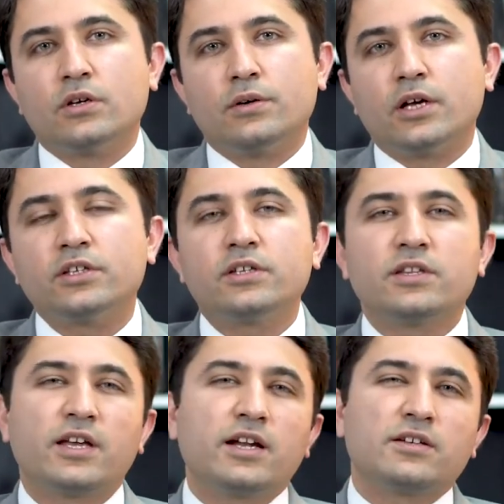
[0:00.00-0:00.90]
Other
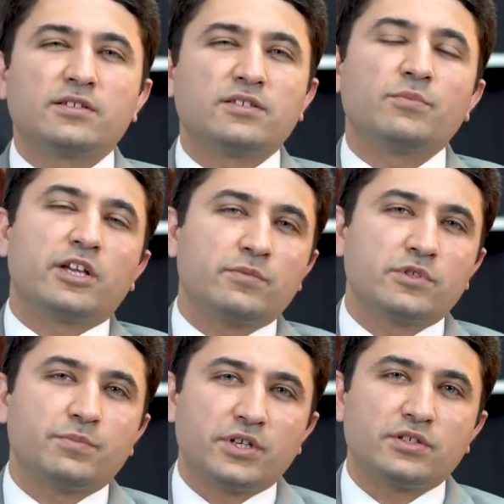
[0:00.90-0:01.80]
than that, sometimes
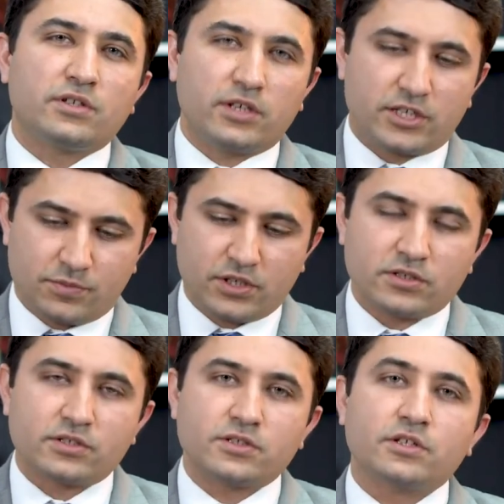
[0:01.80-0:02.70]
a patient
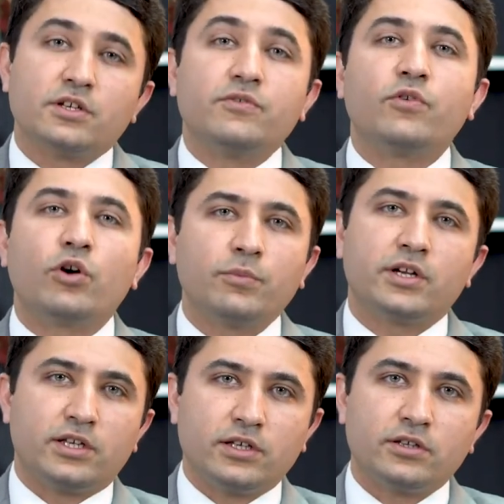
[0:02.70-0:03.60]
experiences a
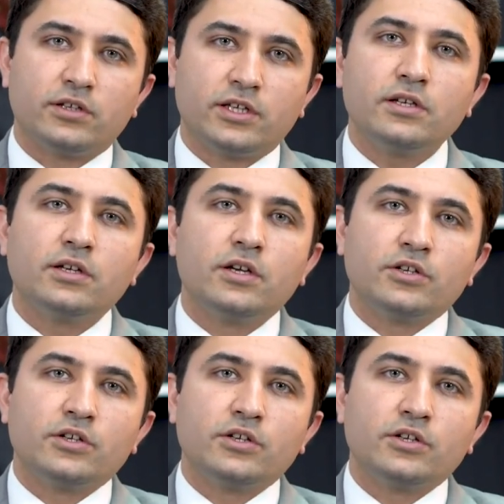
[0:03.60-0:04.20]
deformity in the knee.